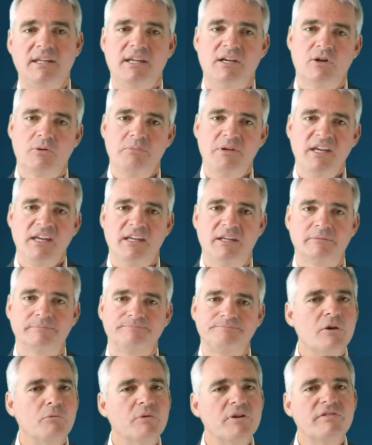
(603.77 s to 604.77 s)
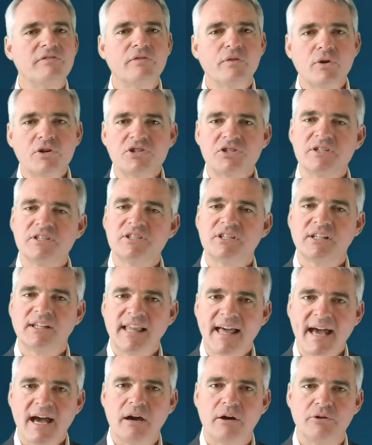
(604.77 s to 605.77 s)
ERP? With versionless
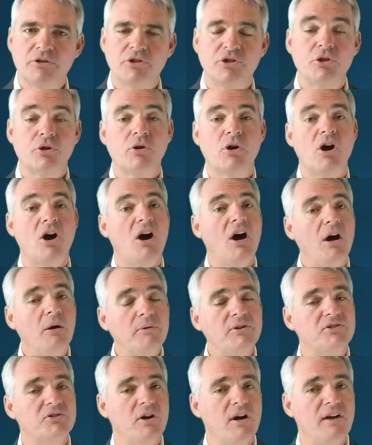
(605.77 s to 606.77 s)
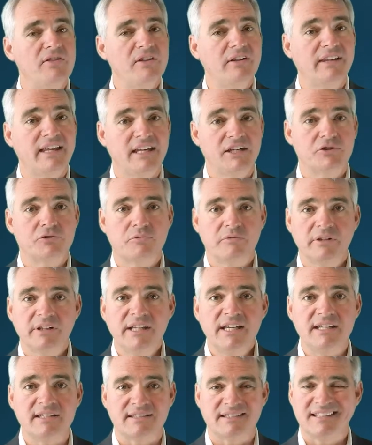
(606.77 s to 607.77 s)
cloud, you're always on the latest
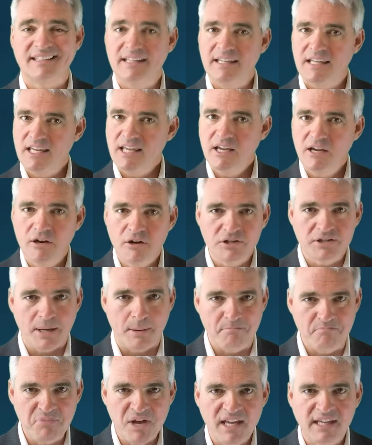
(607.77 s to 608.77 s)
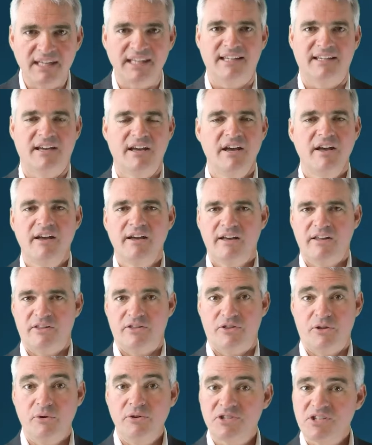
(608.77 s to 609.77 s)
release. And here's a biggie.
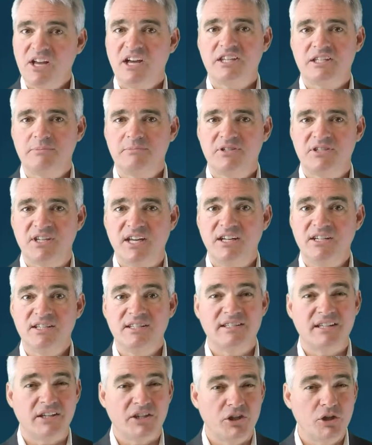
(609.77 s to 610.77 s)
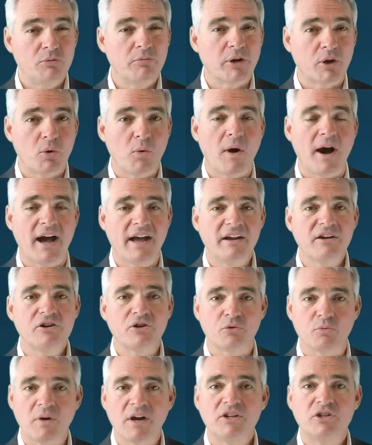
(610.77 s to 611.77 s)
Those customizations that you require to
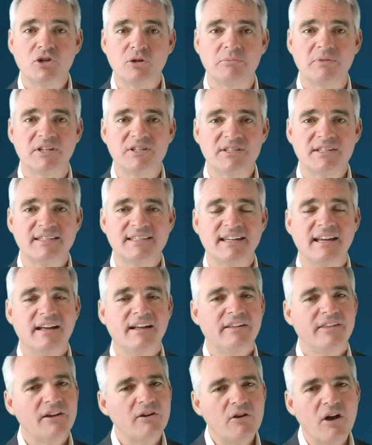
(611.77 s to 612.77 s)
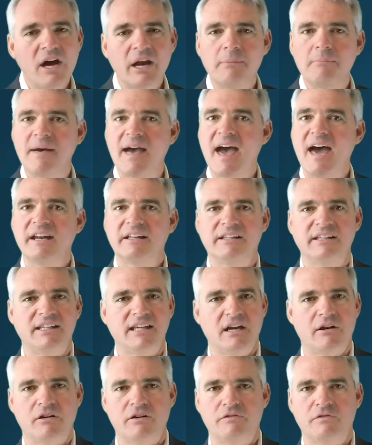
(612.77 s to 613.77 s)
run your business, they're automatically
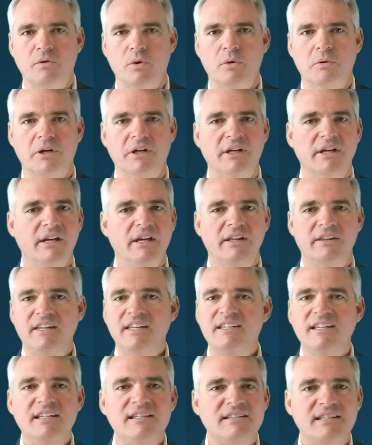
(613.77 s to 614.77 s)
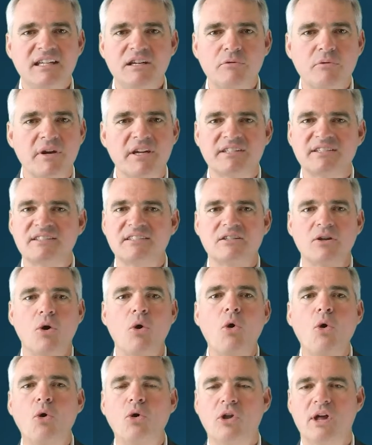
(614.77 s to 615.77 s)
carried forward. It de-risks the
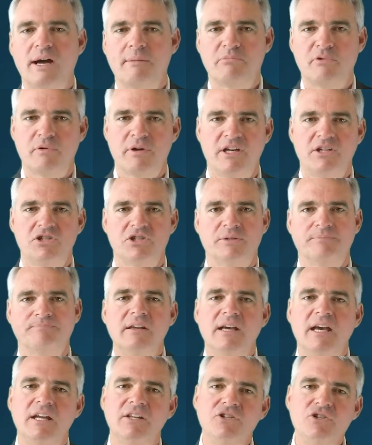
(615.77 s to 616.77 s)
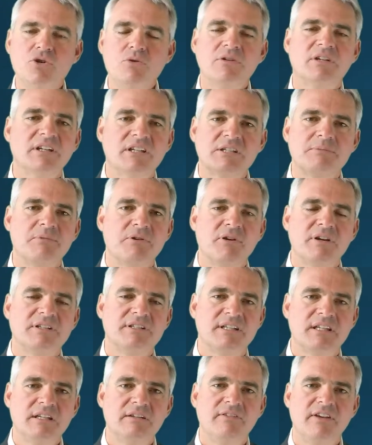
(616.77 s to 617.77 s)
whole operation. And you can experience
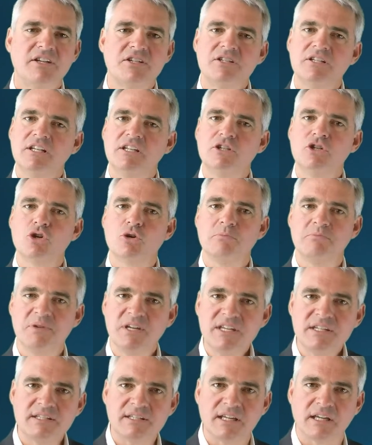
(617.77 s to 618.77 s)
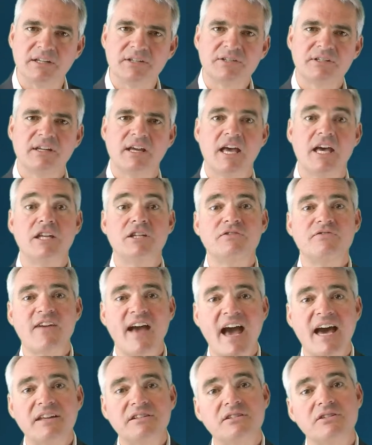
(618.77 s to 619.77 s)
innovation in your business as
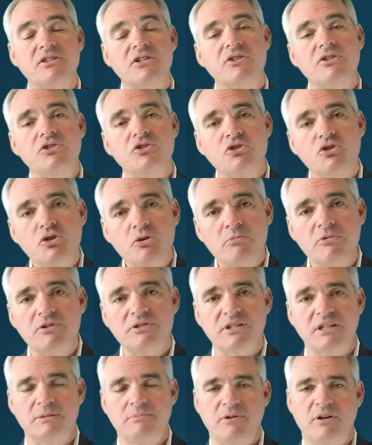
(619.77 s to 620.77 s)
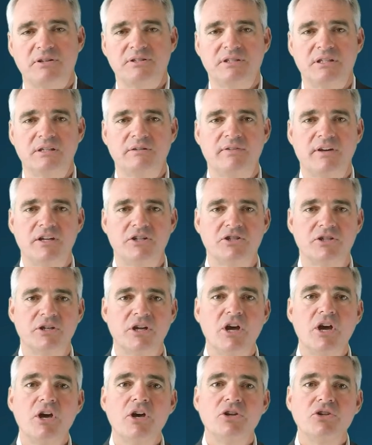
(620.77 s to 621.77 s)
fast as consumers experience innovation
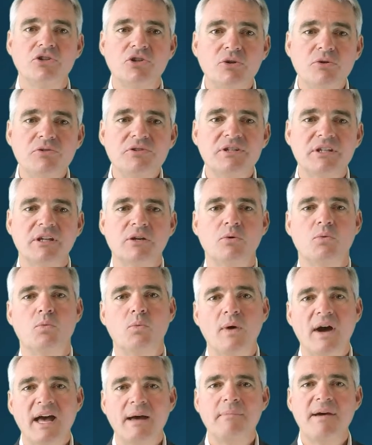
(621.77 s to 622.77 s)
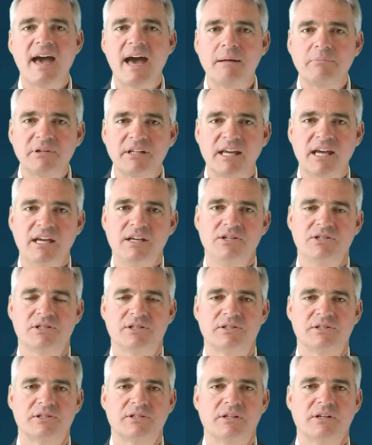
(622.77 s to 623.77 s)
using web
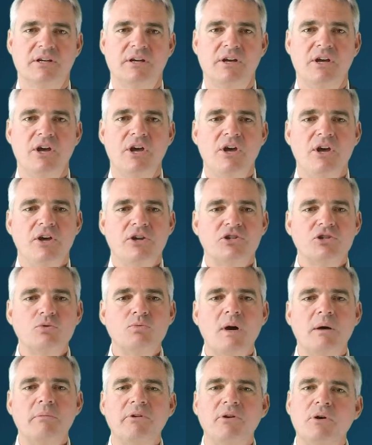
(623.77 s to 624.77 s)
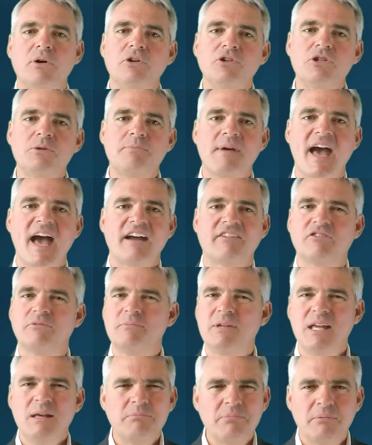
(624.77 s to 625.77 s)
applications. So what would hold you back
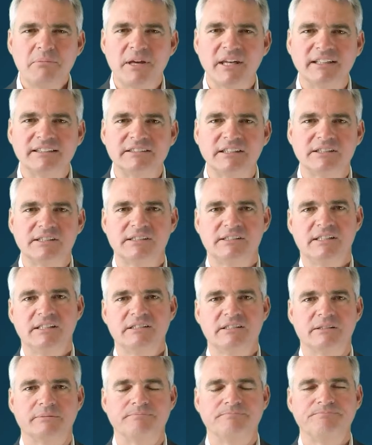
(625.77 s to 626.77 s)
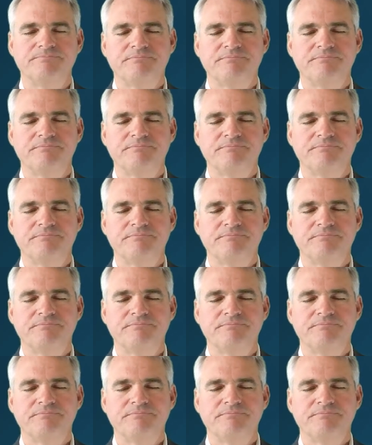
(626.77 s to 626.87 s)
from implementing such a system?